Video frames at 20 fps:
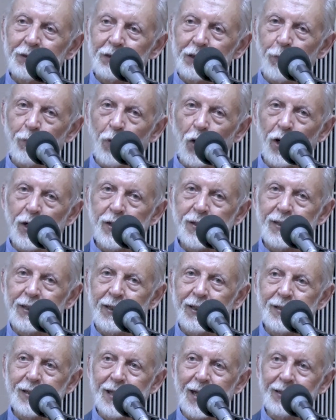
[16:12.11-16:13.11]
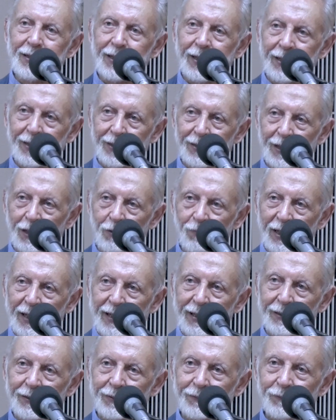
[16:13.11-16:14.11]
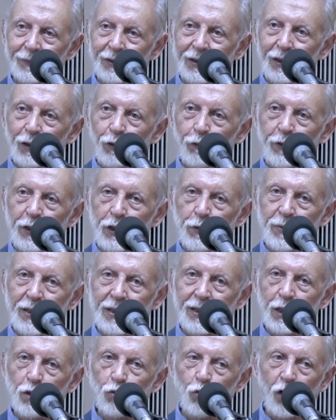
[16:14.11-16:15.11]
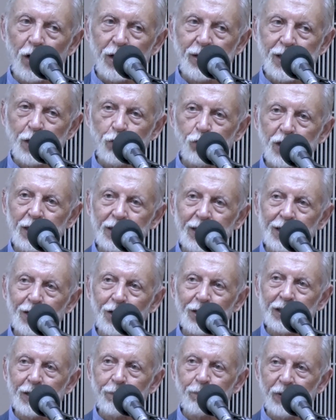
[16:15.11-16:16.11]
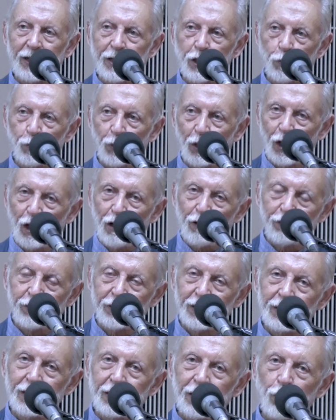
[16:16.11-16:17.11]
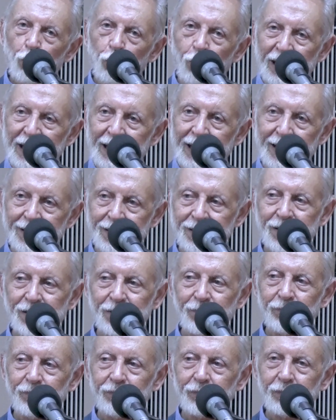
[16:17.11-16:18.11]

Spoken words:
The boy's needs are greater than mine, which means this voice is working on the principle of oneness.